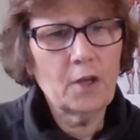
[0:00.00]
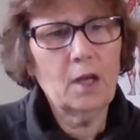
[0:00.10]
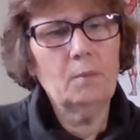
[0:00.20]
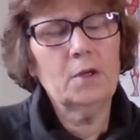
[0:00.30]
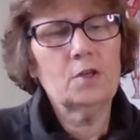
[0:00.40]

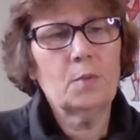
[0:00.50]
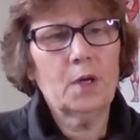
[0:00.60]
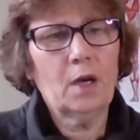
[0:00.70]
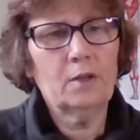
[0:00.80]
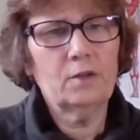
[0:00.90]
damage
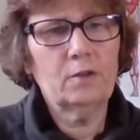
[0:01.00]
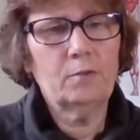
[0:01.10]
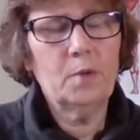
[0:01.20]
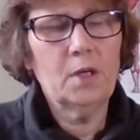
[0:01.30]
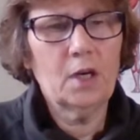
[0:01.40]
because of
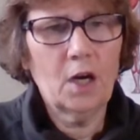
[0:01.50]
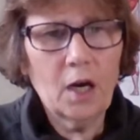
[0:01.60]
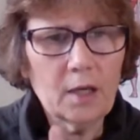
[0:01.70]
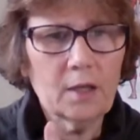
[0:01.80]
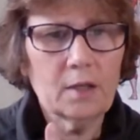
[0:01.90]
being
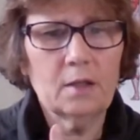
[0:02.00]
cut